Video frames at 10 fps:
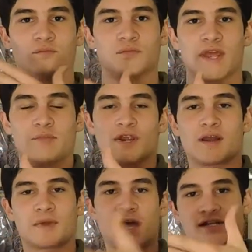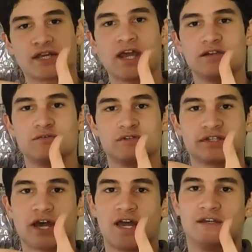Abraham had his hand to his
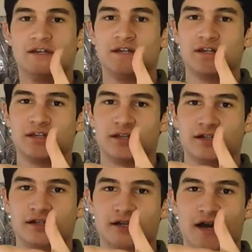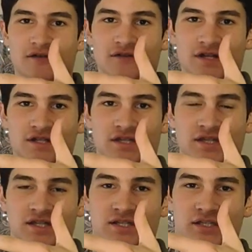side, and then he kind of does
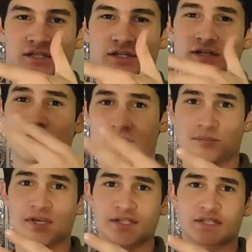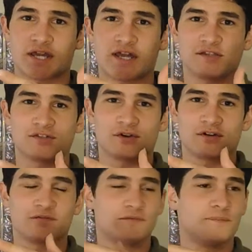this, the peace sign, sort
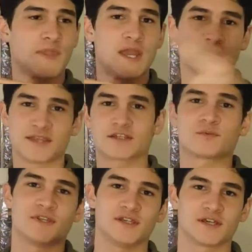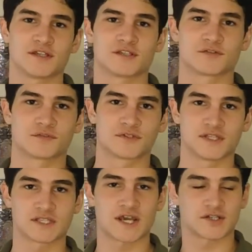of. That's what he does to
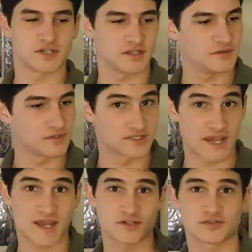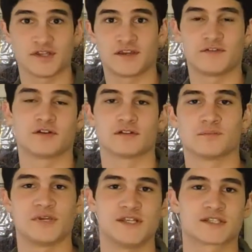Sasha. He was actually giving her the
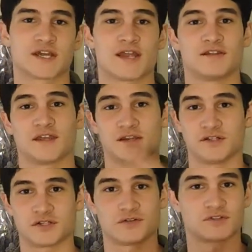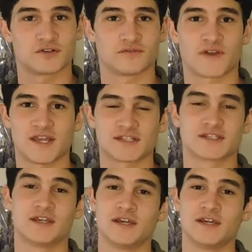peace sign, and then it shows her face.